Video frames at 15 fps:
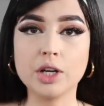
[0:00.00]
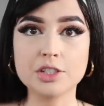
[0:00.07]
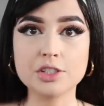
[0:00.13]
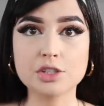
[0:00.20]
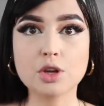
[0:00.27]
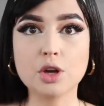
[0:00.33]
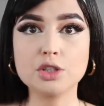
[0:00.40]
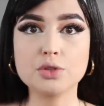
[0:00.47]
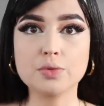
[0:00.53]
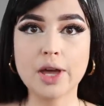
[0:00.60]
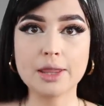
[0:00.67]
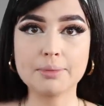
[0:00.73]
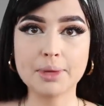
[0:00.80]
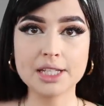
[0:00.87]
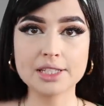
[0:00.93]
are just going to
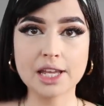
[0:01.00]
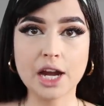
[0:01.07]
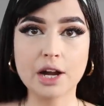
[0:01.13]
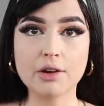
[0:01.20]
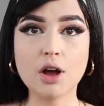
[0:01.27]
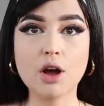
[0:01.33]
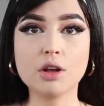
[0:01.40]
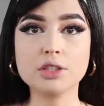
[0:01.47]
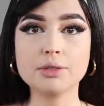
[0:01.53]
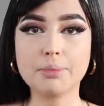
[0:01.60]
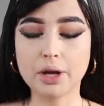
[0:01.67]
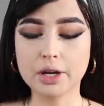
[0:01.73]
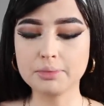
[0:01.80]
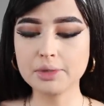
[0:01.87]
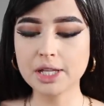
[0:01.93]
add mascara on the
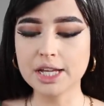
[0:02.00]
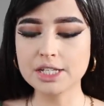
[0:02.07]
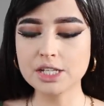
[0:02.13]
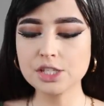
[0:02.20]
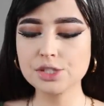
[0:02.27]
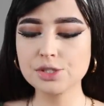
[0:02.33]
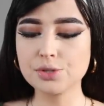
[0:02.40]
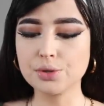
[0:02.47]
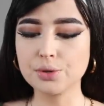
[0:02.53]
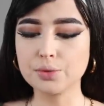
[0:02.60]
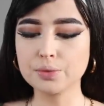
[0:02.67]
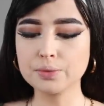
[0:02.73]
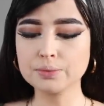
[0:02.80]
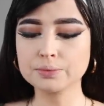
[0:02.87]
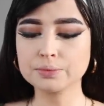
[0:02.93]
bottom lashes too.